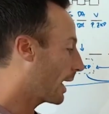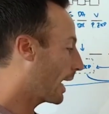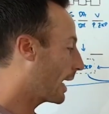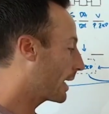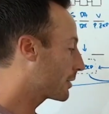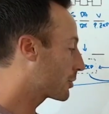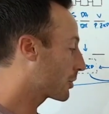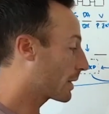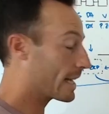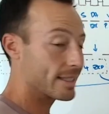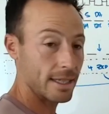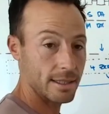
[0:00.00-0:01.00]
And so
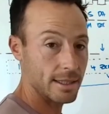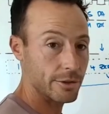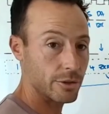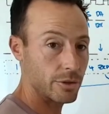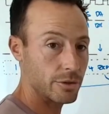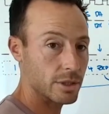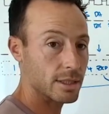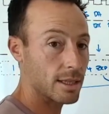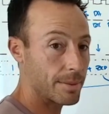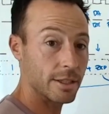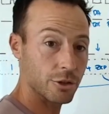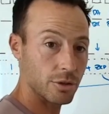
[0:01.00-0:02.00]
that does introduce
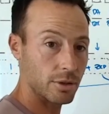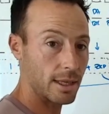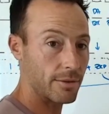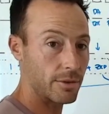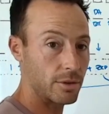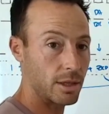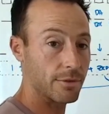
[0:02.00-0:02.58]
some additional level